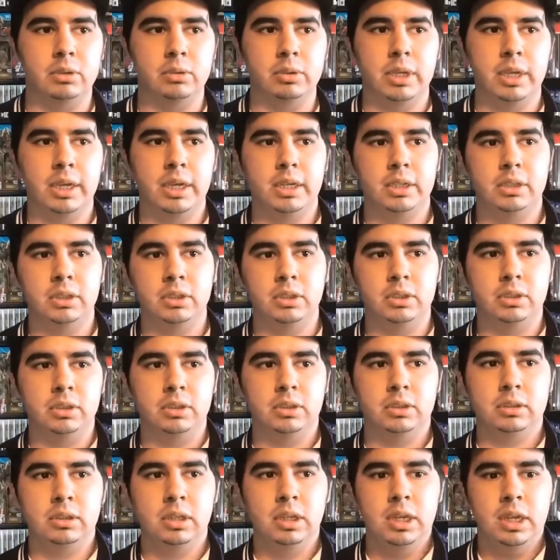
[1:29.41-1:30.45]
You can't
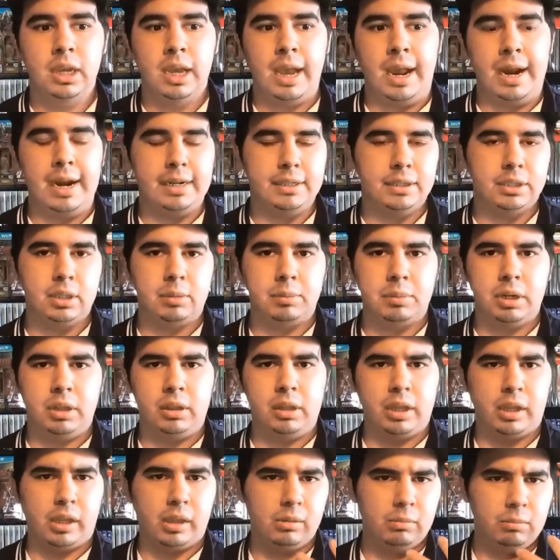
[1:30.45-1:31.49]
just ask
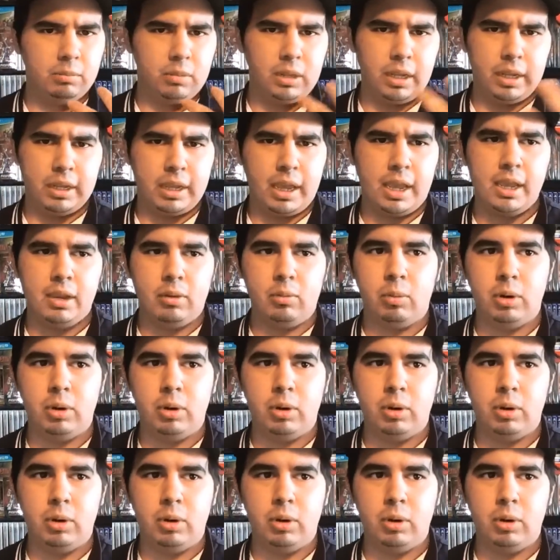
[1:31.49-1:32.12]
somebody like hey,